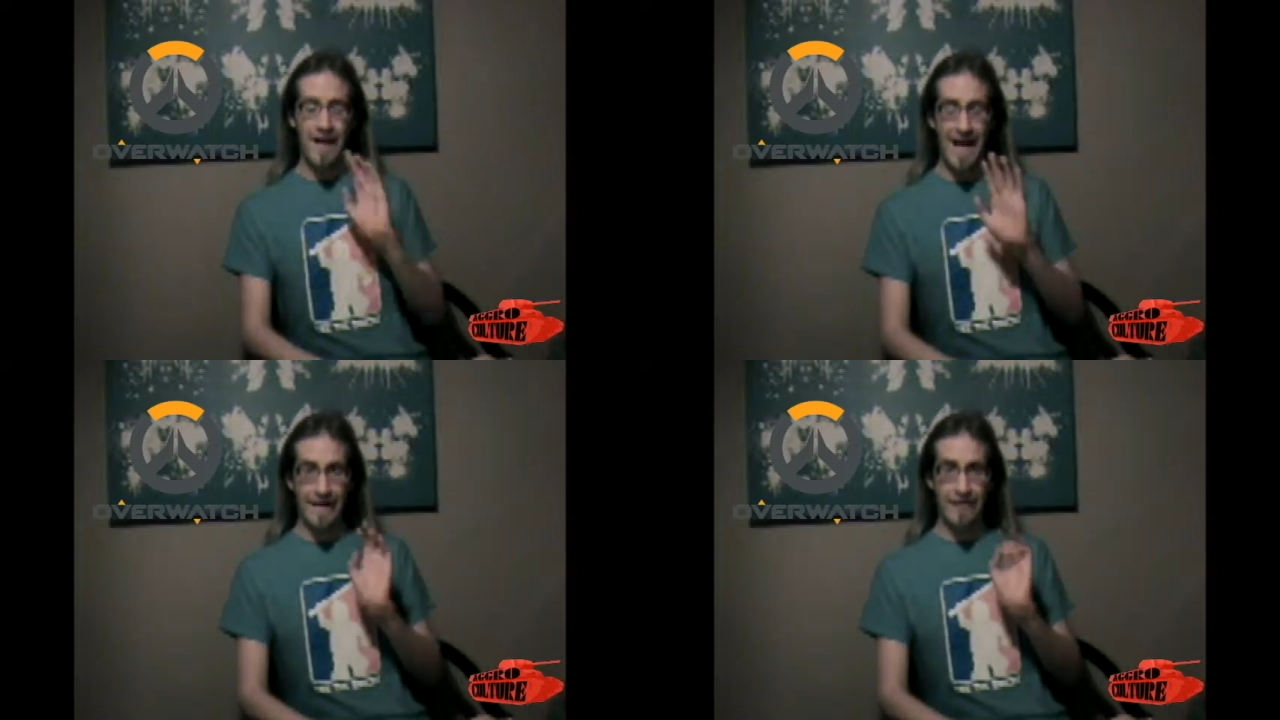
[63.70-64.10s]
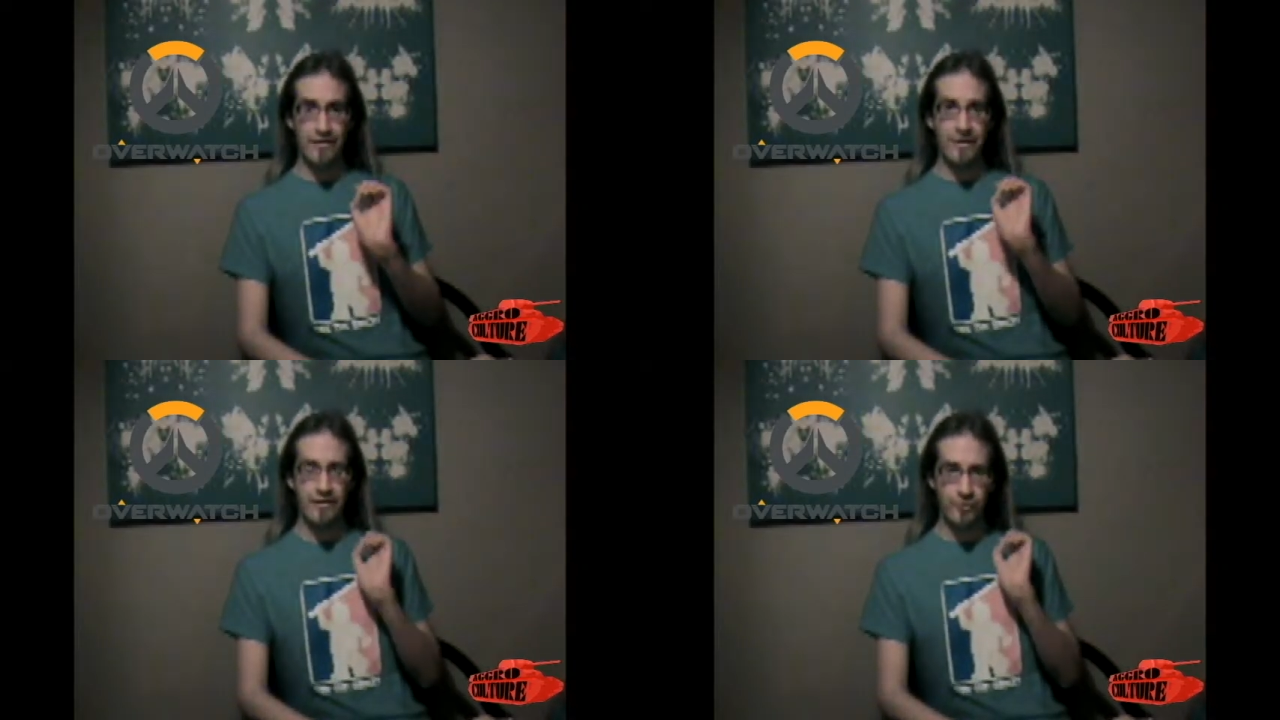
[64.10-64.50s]

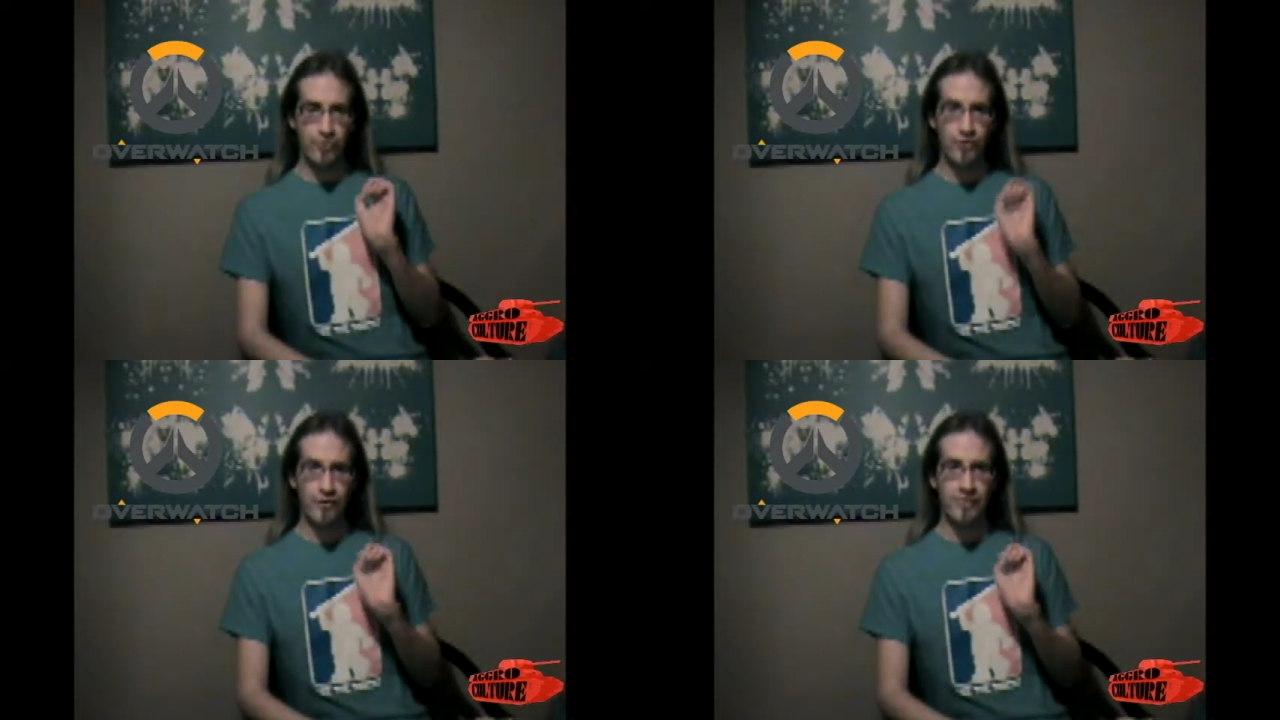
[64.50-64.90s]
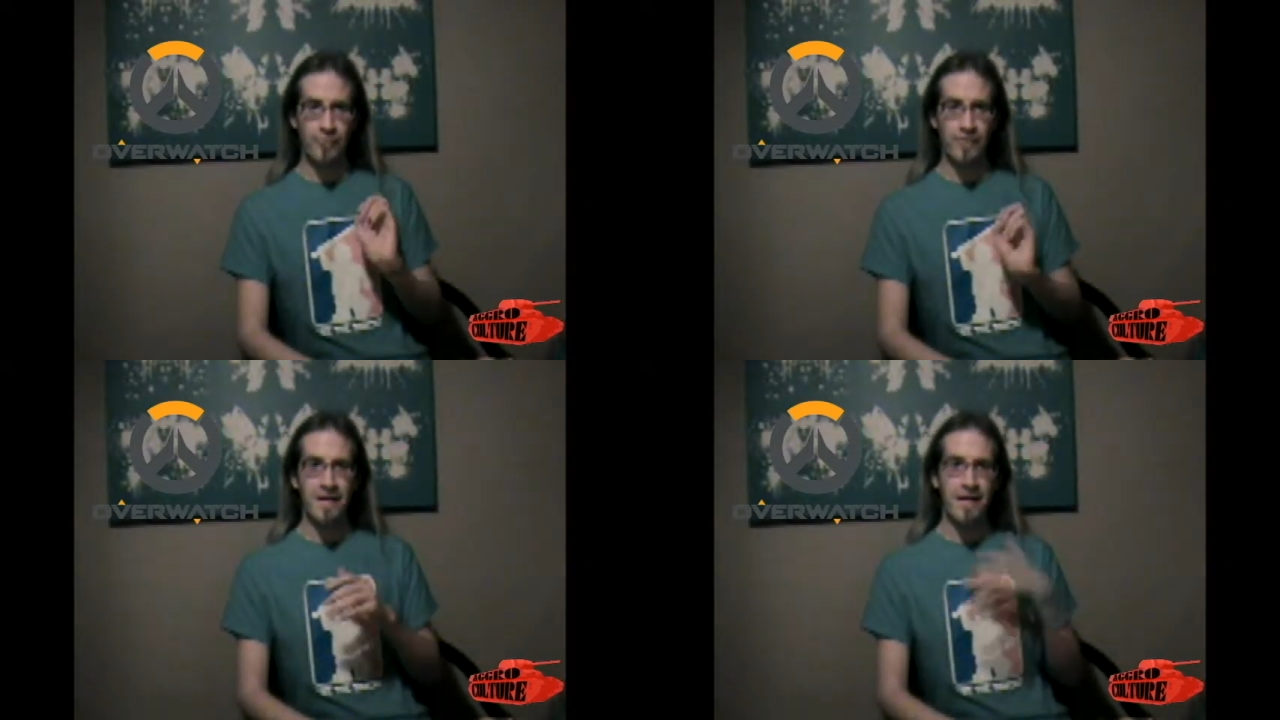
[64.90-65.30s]
handle and control
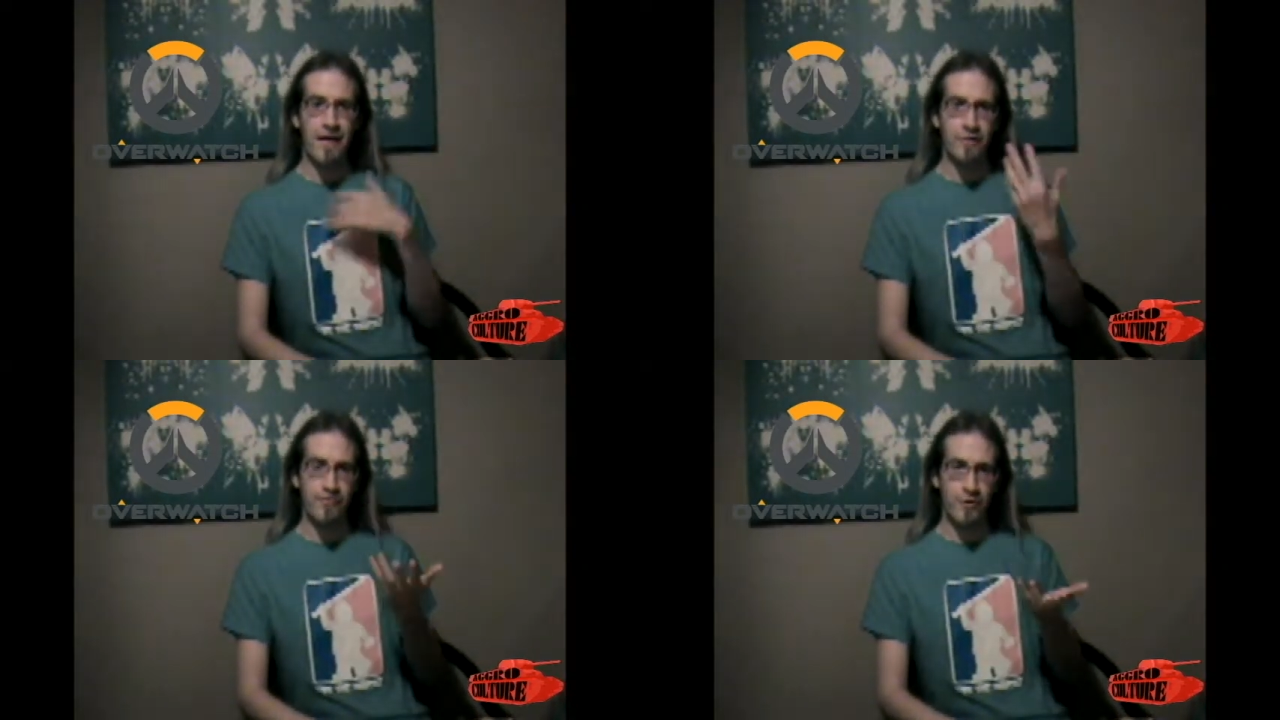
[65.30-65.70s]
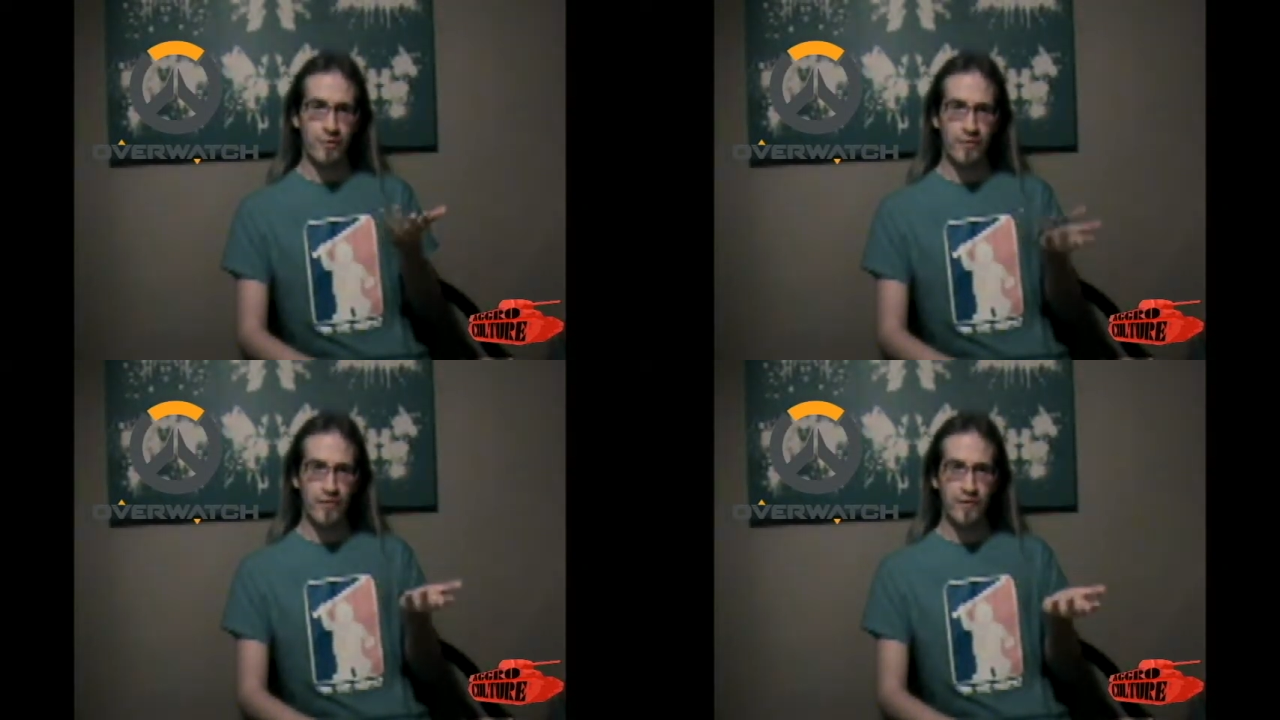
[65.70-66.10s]
differently, have different
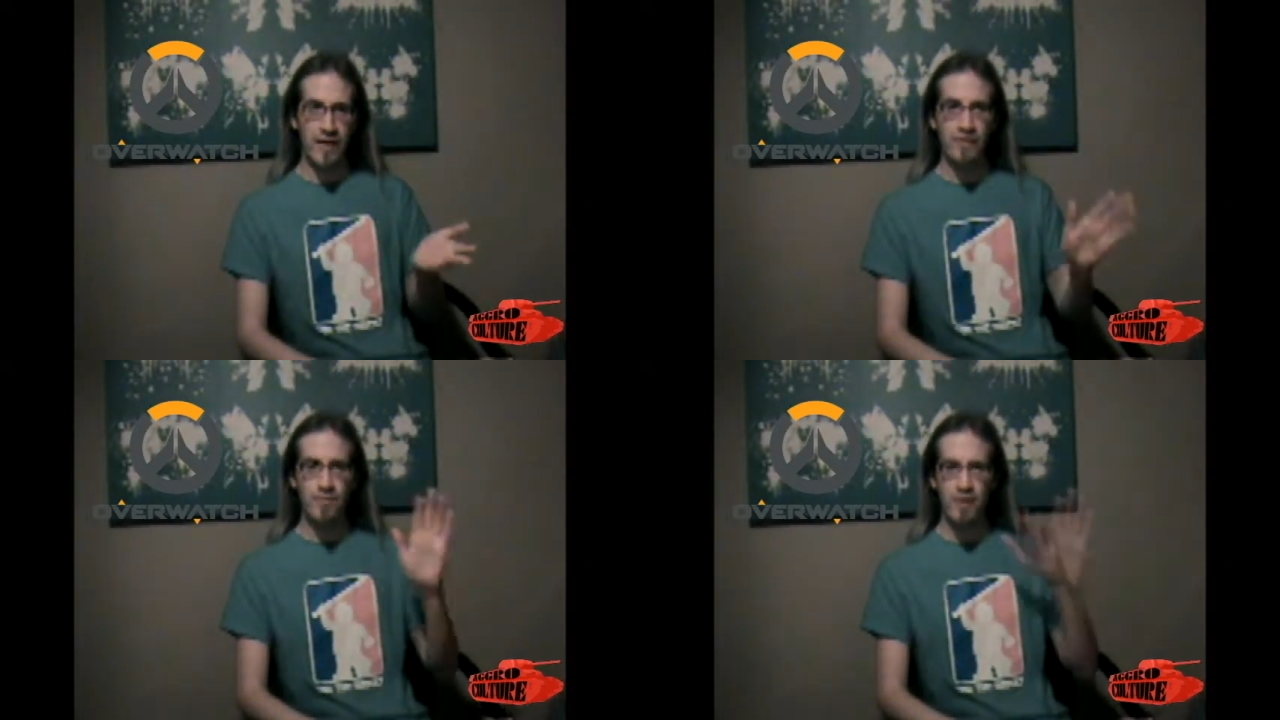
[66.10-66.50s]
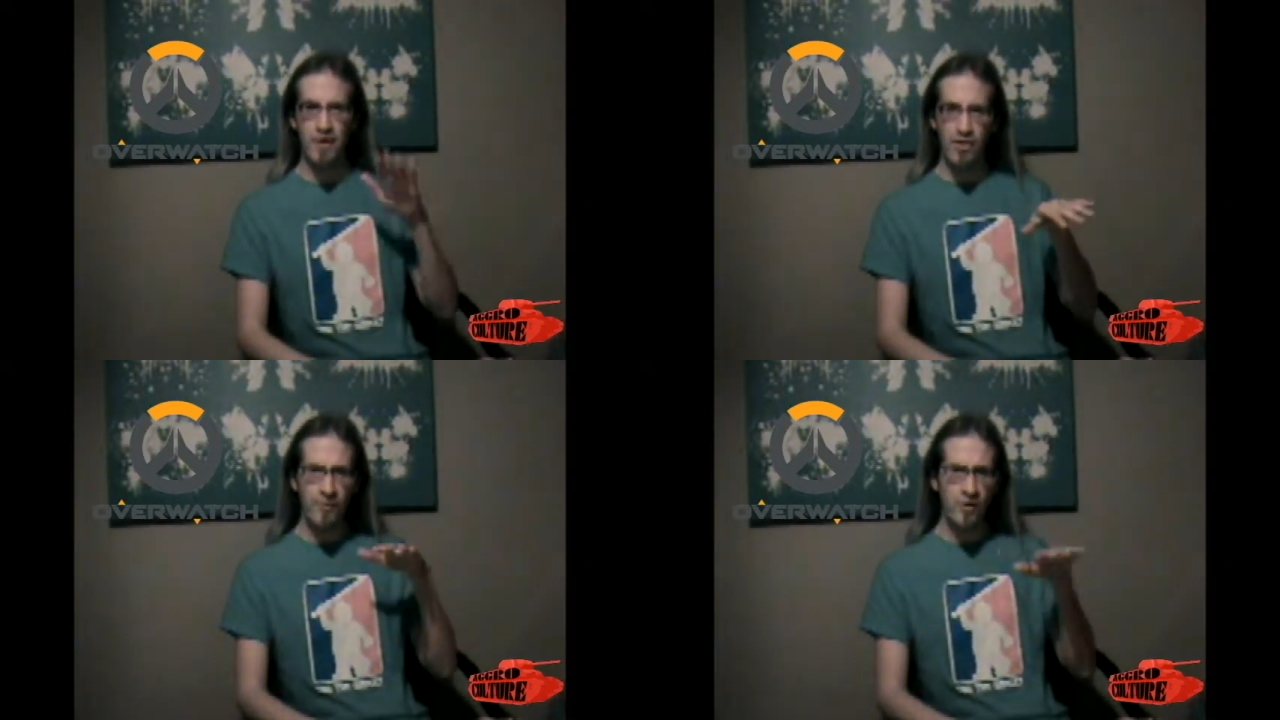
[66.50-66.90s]
move sets, but
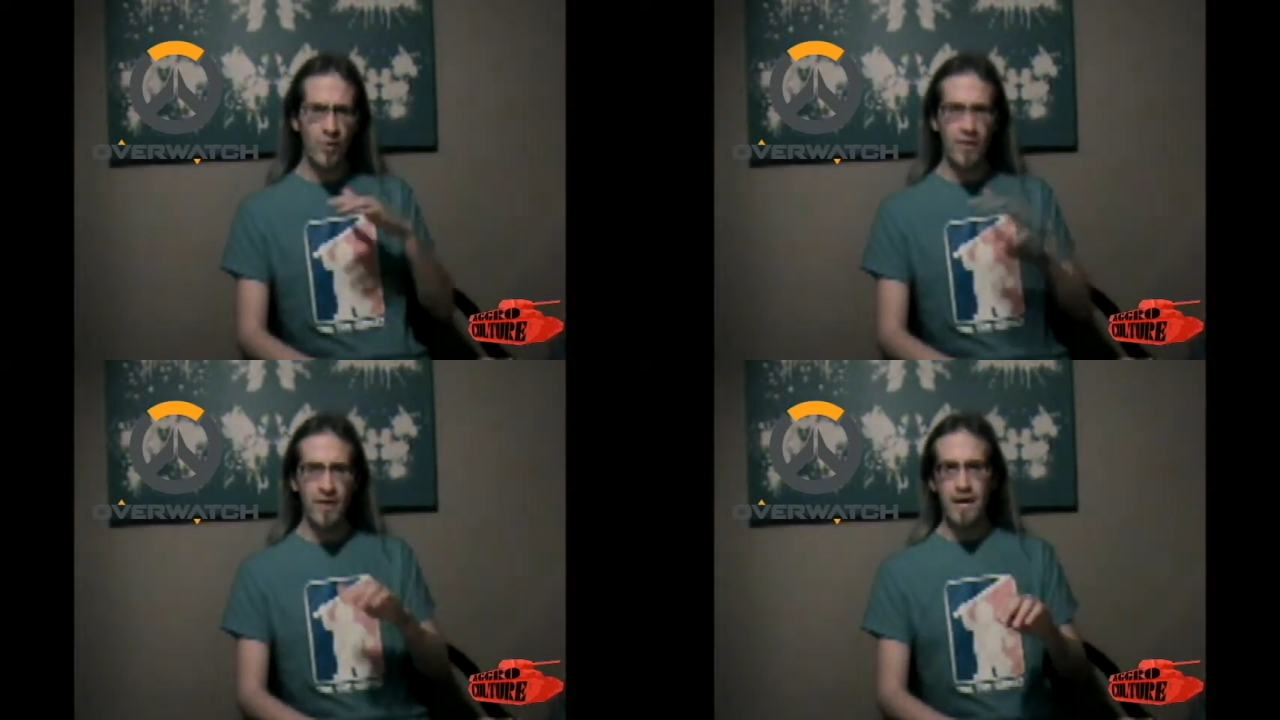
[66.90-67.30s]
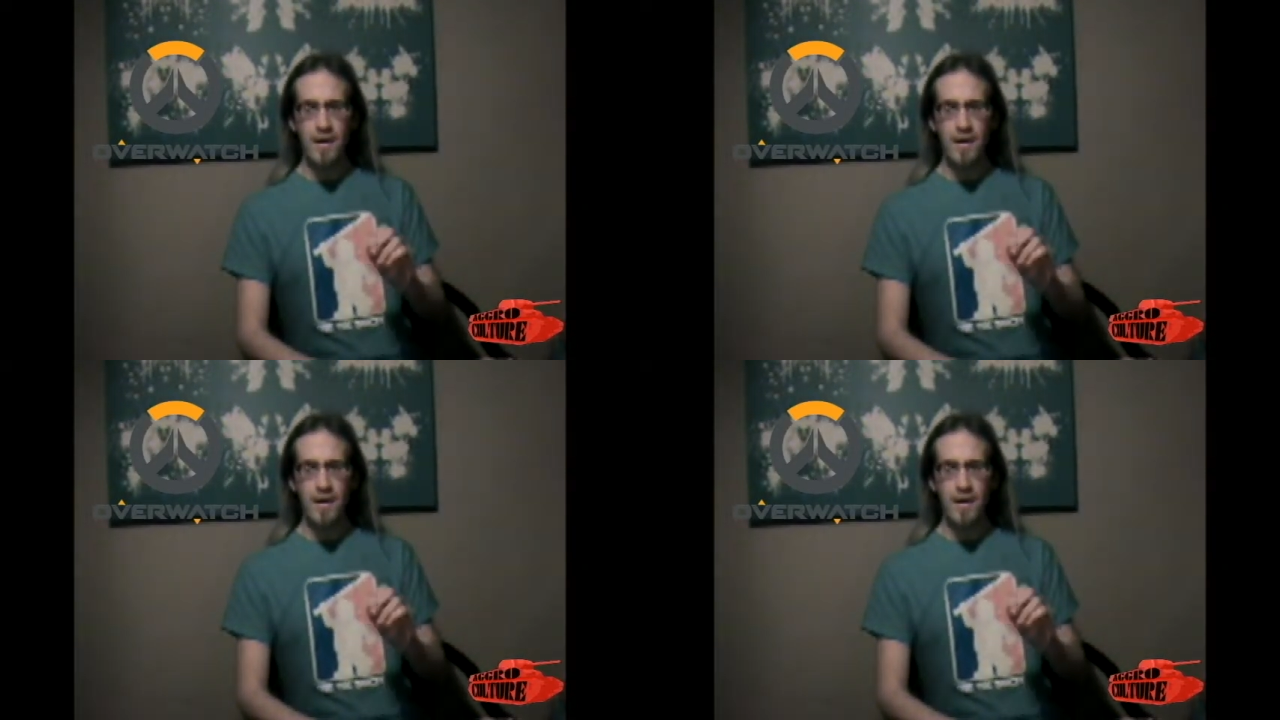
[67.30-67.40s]
all feel